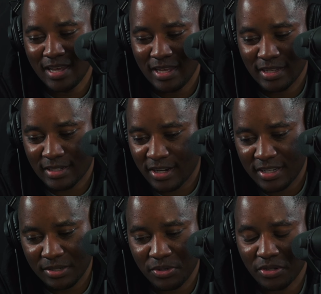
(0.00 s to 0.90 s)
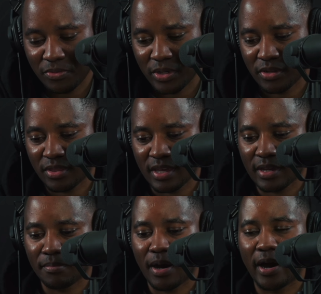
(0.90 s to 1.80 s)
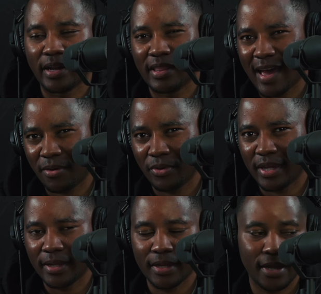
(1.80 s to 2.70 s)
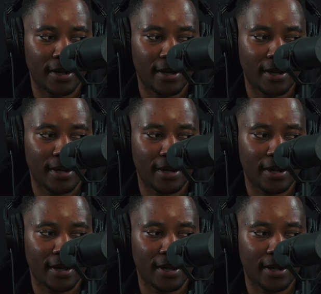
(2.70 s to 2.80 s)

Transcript: it's crazy when you think about it that way.